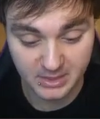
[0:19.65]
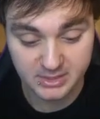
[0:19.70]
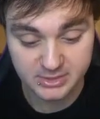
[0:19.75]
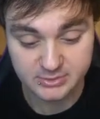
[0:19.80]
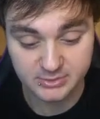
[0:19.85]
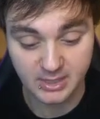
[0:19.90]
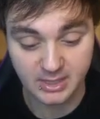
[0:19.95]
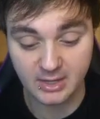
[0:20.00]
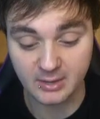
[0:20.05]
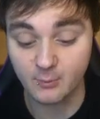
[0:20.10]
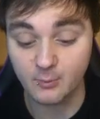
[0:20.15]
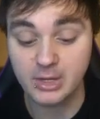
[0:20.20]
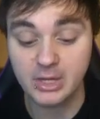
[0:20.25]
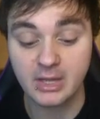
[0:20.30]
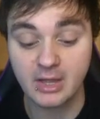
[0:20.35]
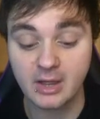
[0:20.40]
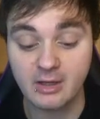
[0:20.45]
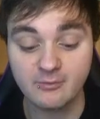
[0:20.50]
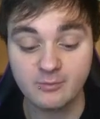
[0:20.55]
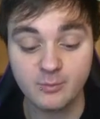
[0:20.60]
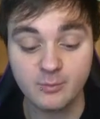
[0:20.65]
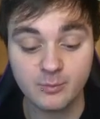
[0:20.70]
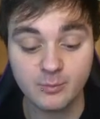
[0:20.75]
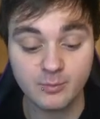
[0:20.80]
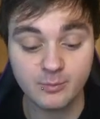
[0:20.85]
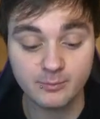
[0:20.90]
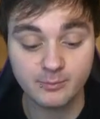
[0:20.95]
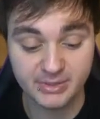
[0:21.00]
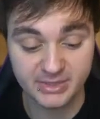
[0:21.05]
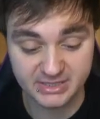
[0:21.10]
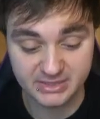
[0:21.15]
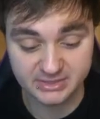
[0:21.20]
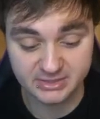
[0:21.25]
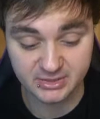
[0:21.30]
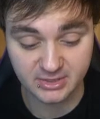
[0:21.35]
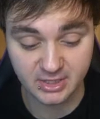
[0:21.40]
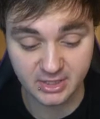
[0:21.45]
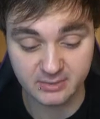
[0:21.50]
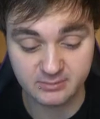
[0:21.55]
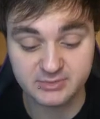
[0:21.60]
So uh, we have
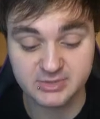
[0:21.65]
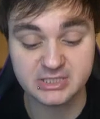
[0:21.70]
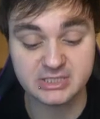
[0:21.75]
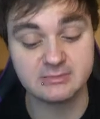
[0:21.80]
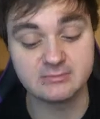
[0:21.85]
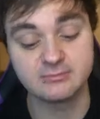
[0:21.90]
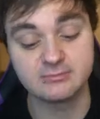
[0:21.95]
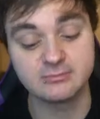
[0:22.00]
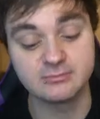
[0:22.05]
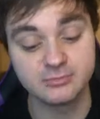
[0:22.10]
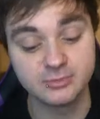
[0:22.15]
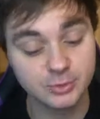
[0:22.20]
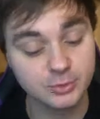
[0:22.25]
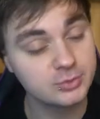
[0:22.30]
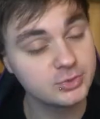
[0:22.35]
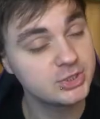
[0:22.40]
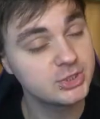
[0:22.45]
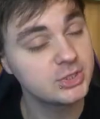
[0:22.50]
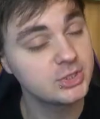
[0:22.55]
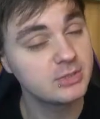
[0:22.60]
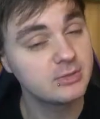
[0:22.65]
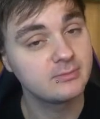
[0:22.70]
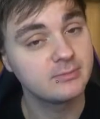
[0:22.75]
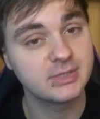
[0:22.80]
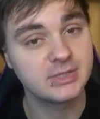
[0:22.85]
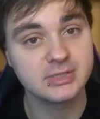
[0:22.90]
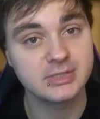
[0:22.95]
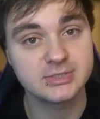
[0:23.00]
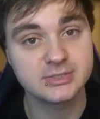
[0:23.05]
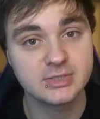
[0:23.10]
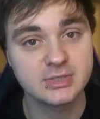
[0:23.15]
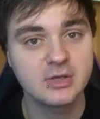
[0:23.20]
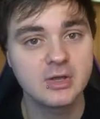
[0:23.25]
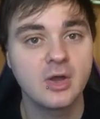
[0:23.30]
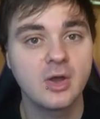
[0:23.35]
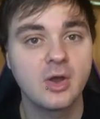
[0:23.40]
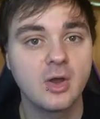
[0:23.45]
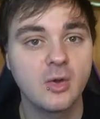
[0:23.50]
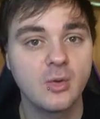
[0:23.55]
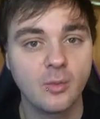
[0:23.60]
picked um, Team Rouge because
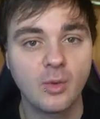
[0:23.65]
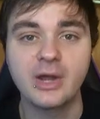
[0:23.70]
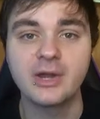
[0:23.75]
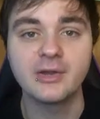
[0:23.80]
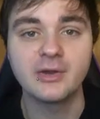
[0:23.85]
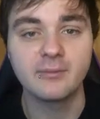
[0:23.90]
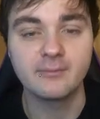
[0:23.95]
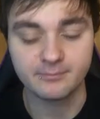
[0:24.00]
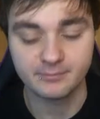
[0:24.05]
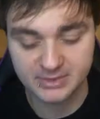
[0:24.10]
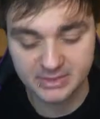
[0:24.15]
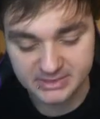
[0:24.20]
why not?